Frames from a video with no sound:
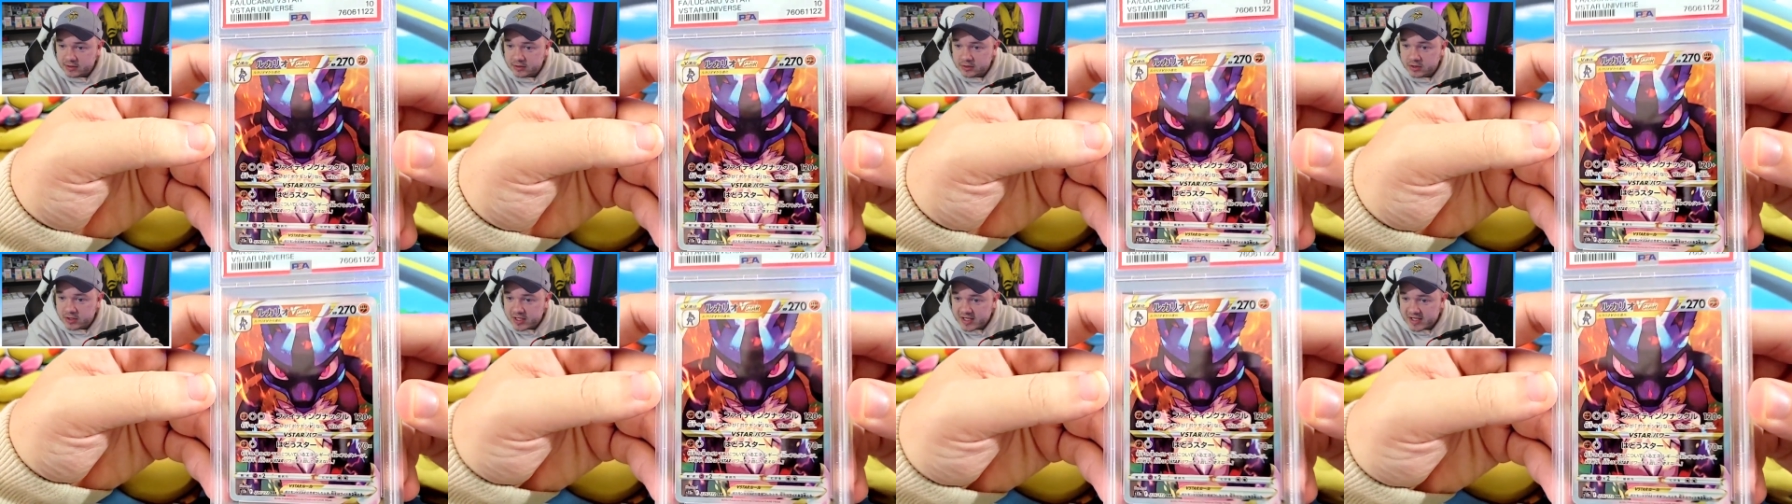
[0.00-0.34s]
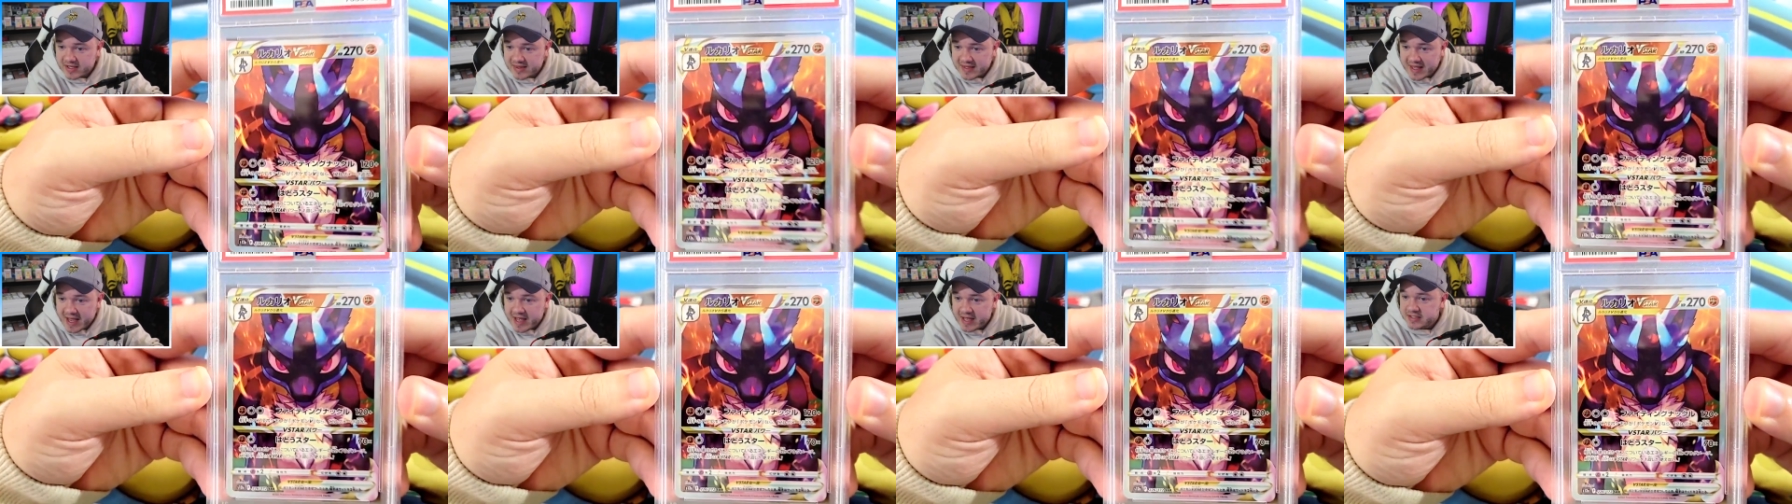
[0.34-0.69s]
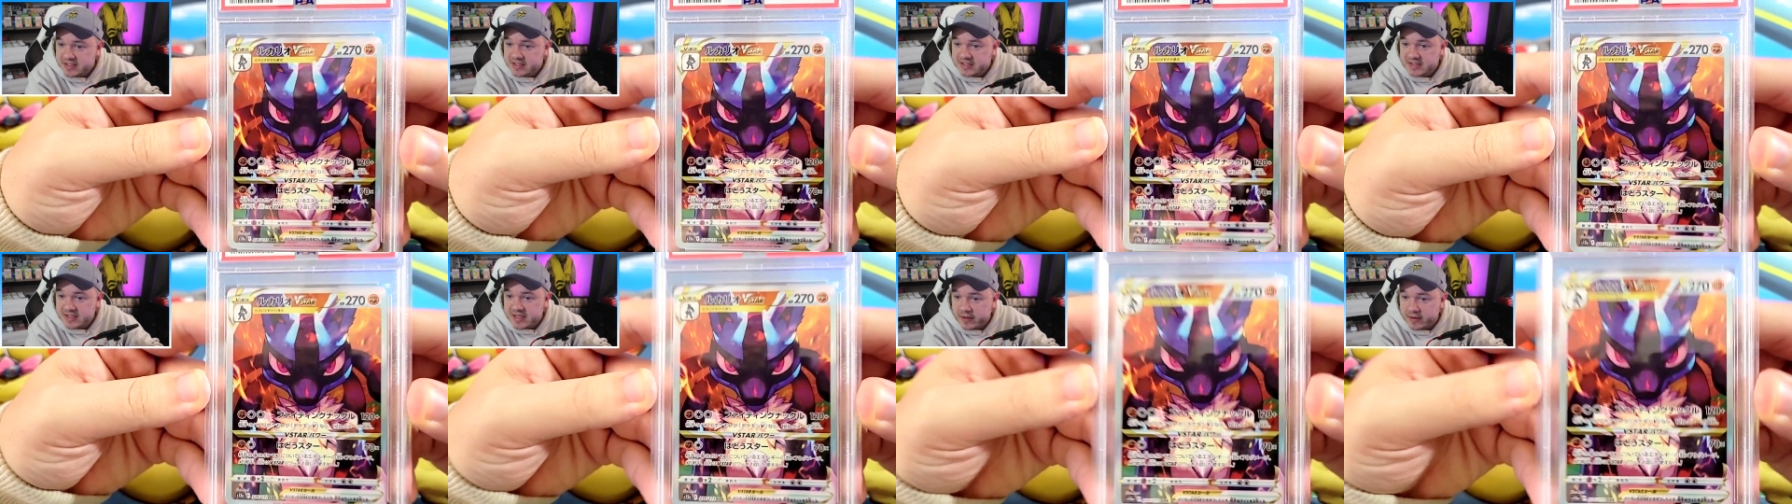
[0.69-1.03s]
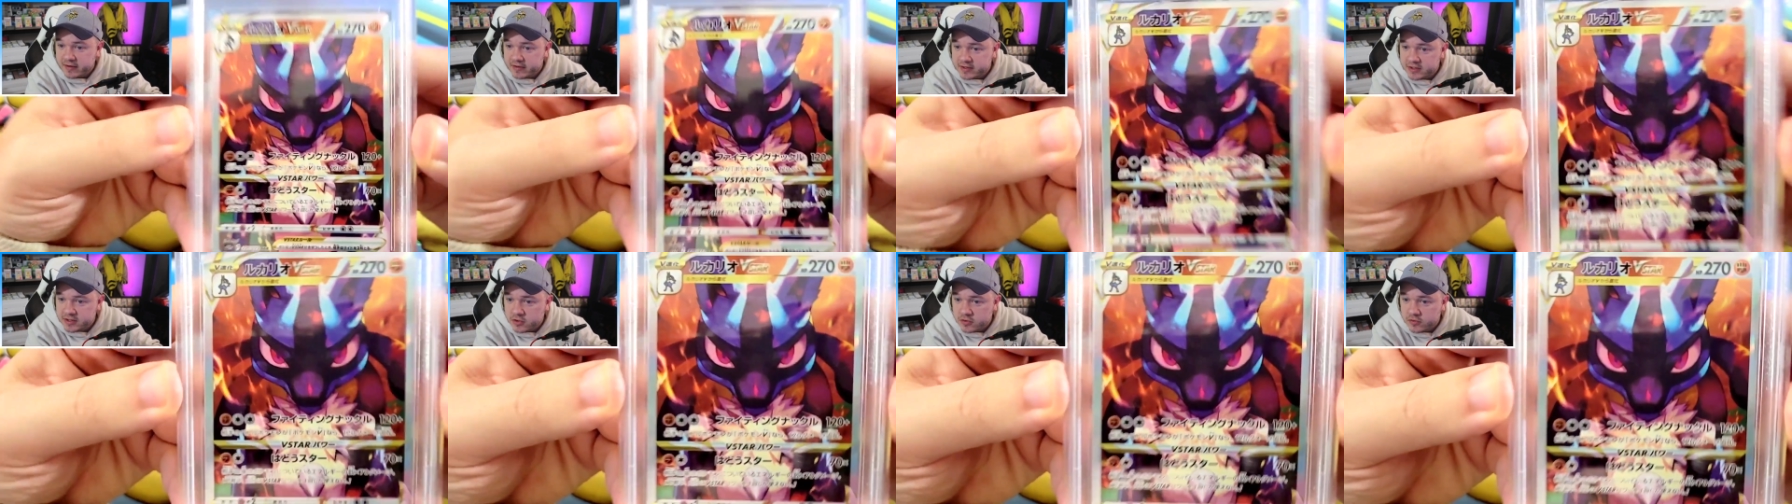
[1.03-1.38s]
Look at that.
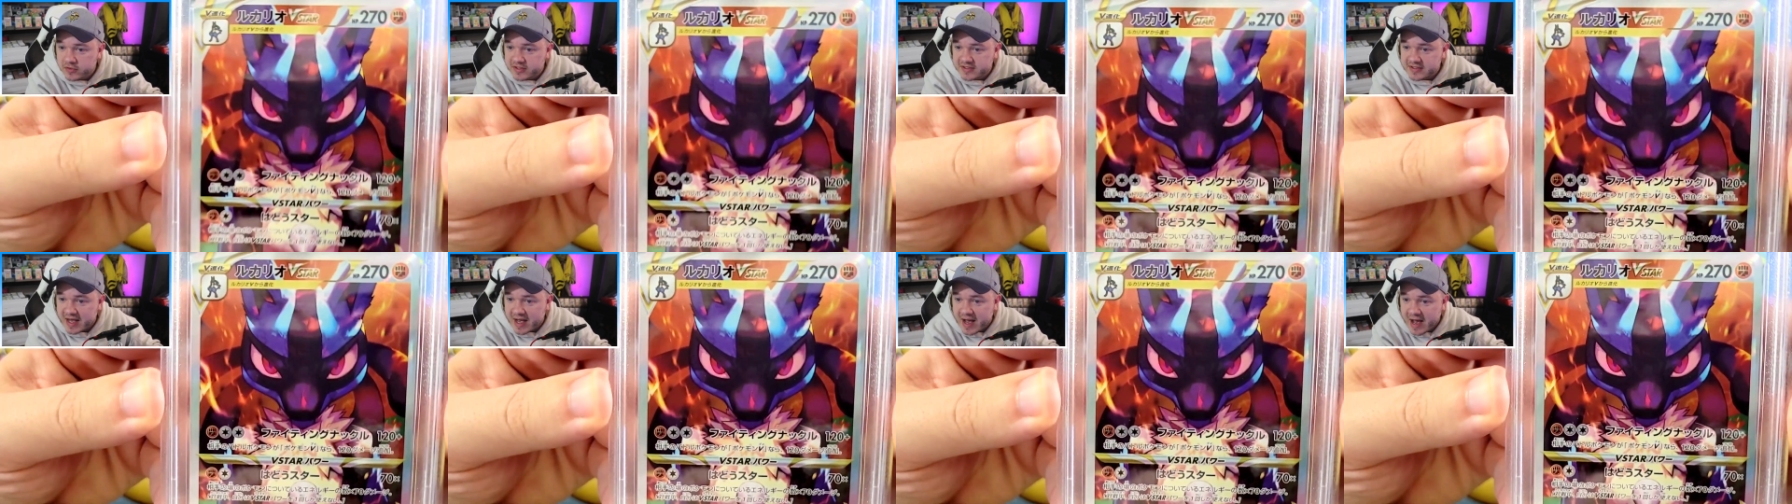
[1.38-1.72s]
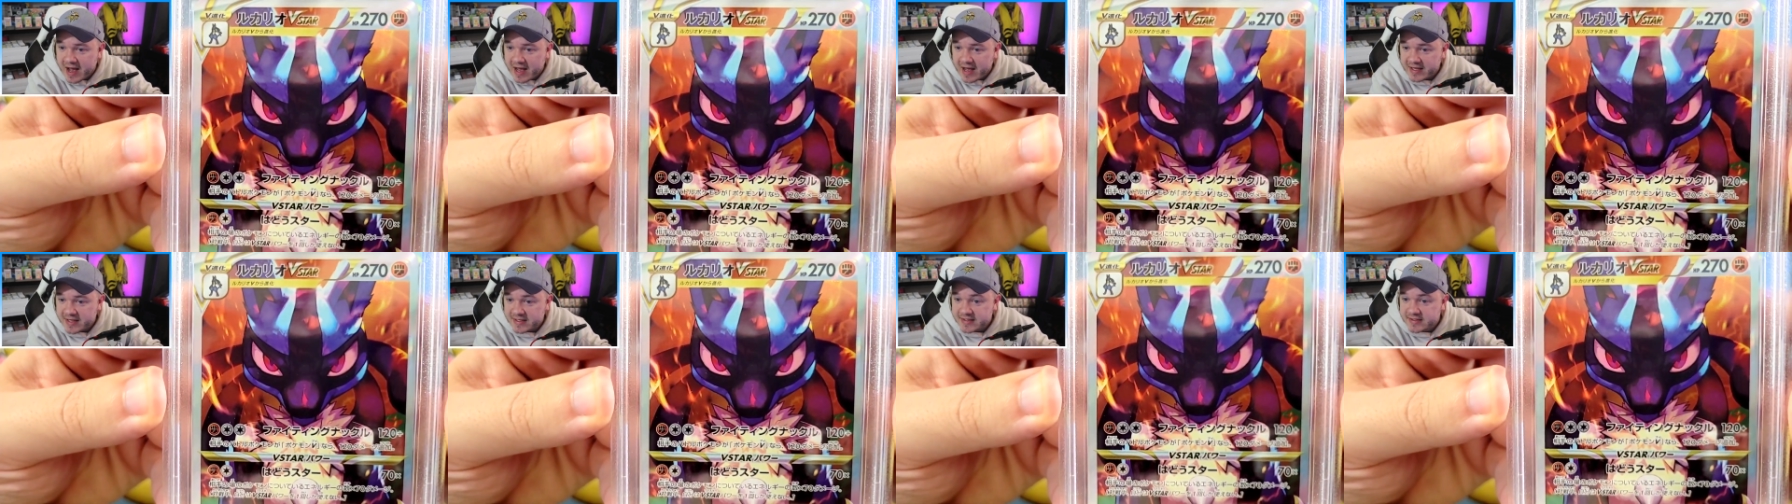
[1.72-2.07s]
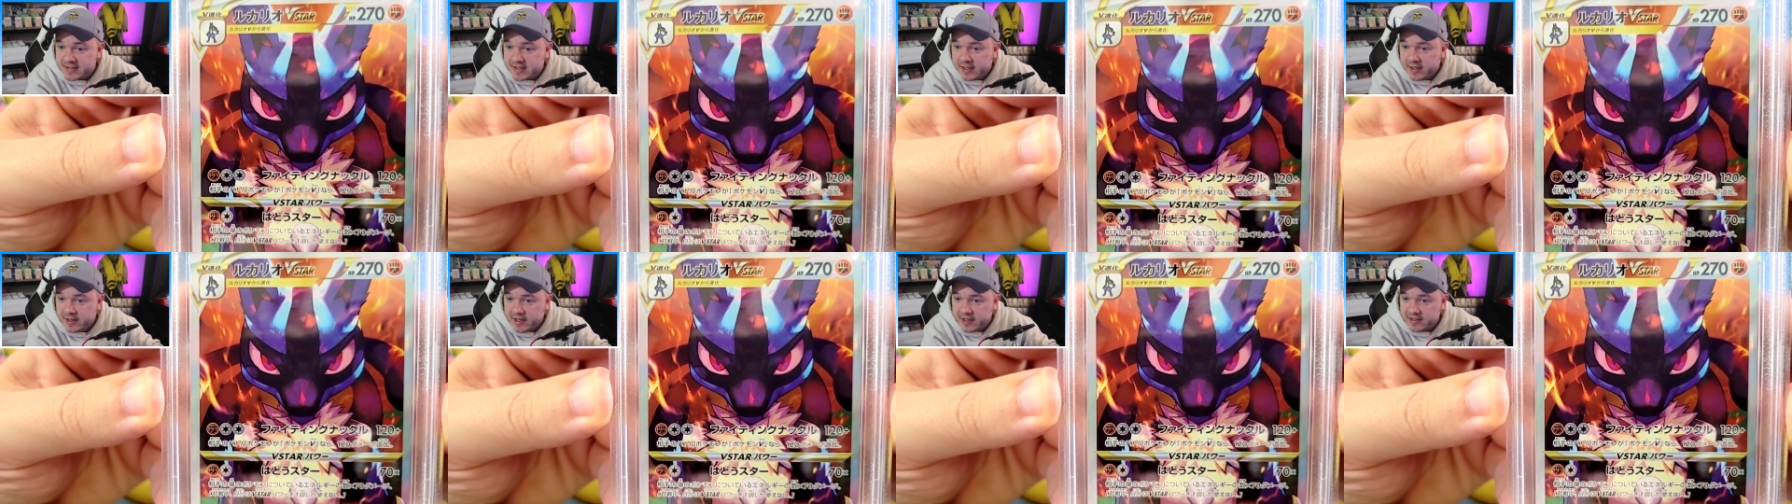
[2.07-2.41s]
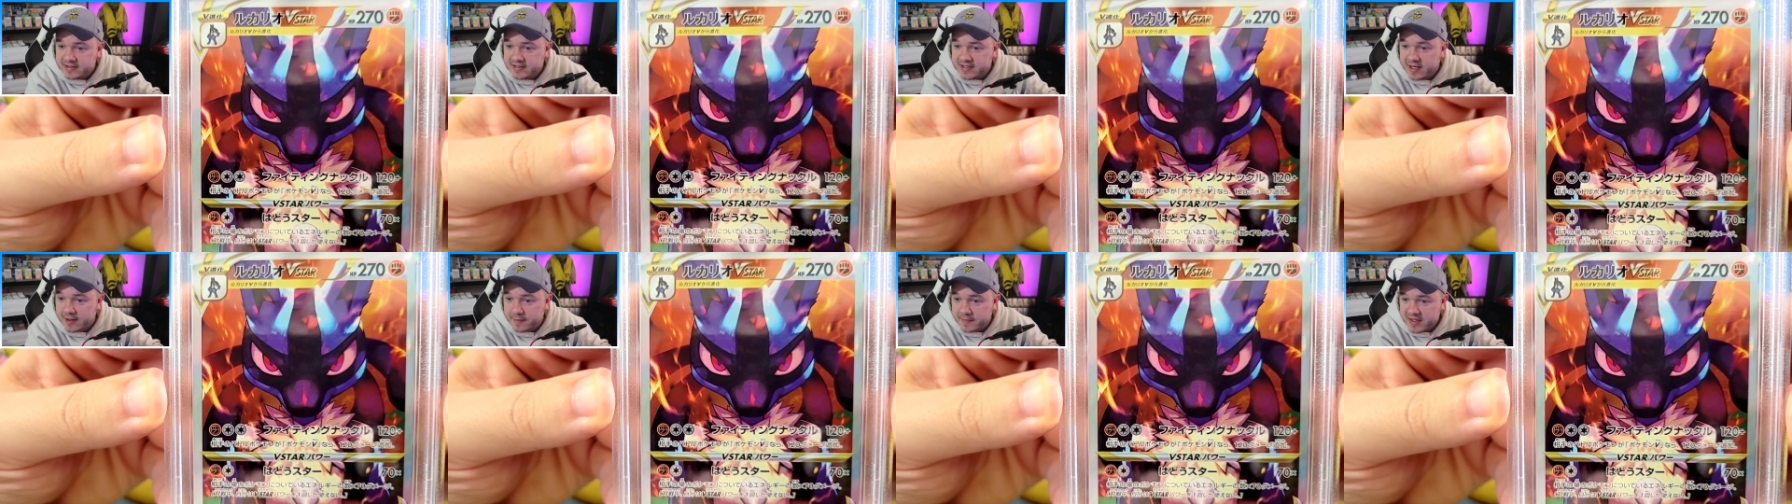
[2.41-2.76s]
Stare into its eyes
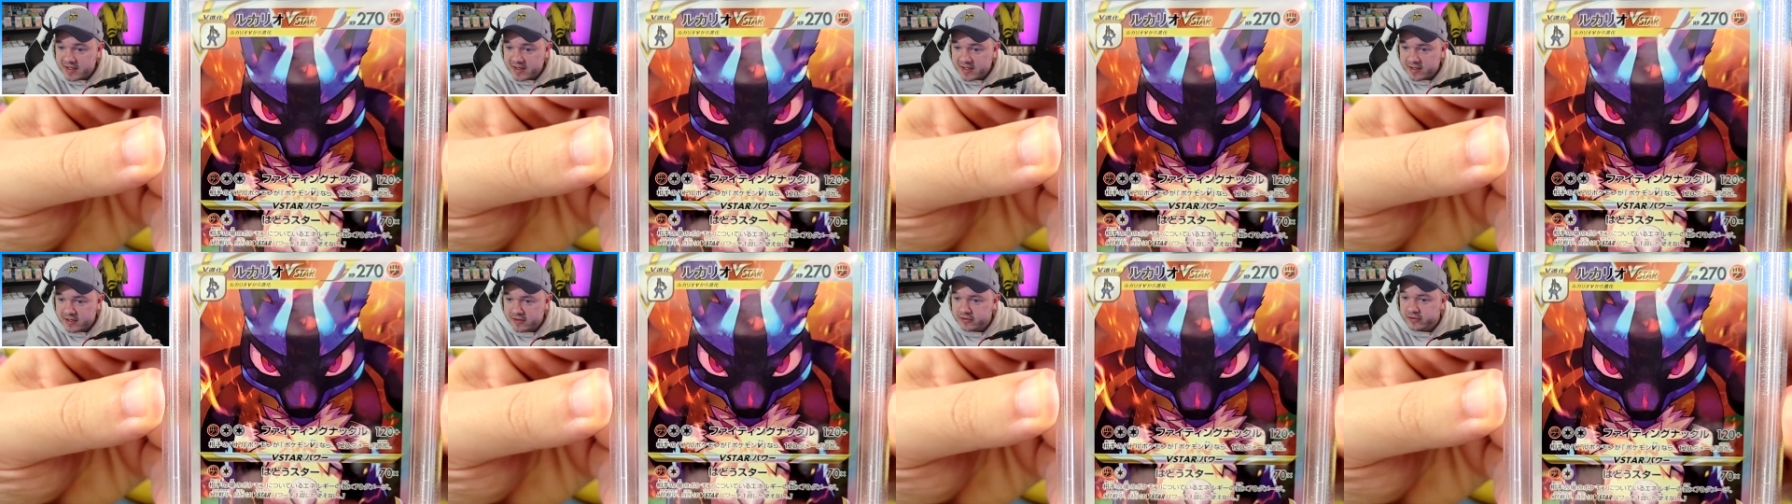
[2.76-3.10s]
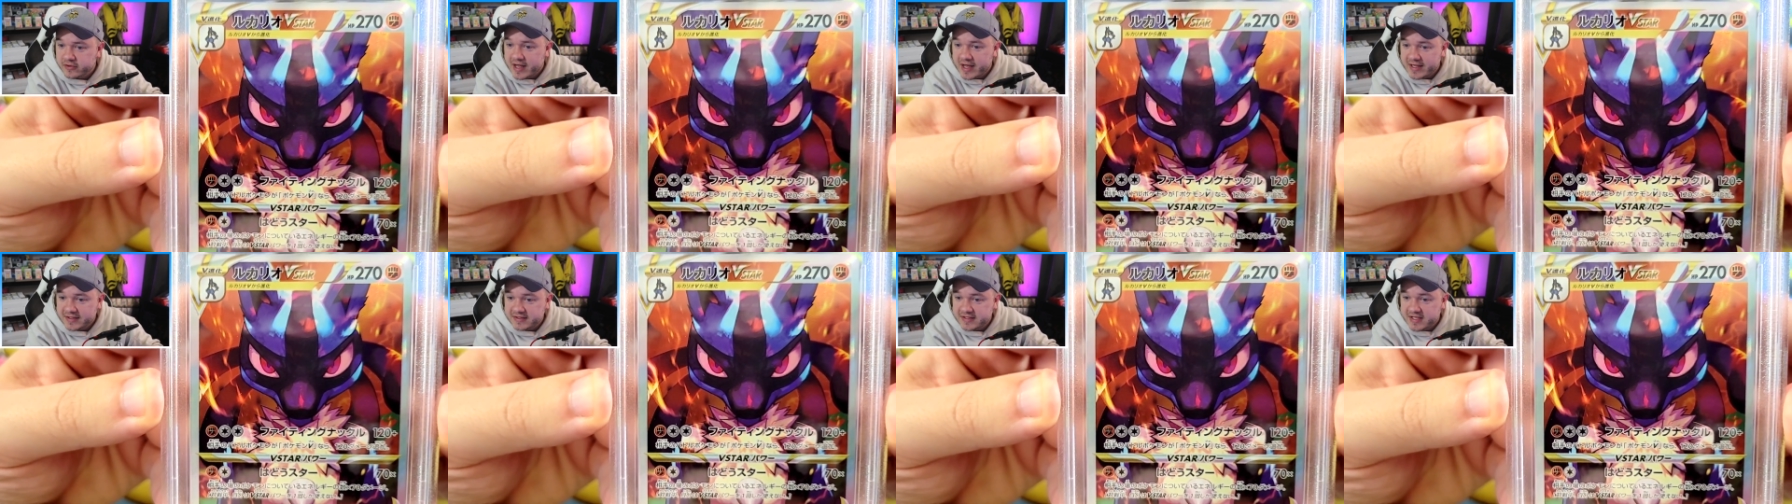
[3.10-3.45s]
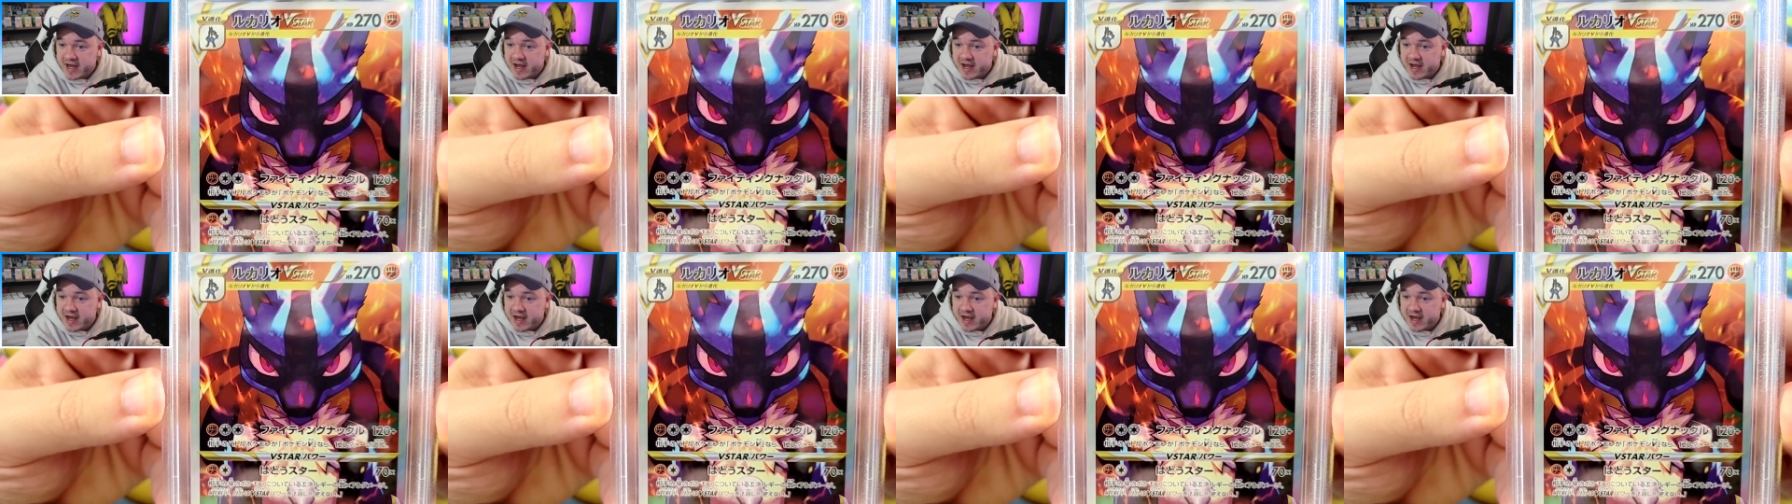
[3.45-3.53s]
and tell me that you're not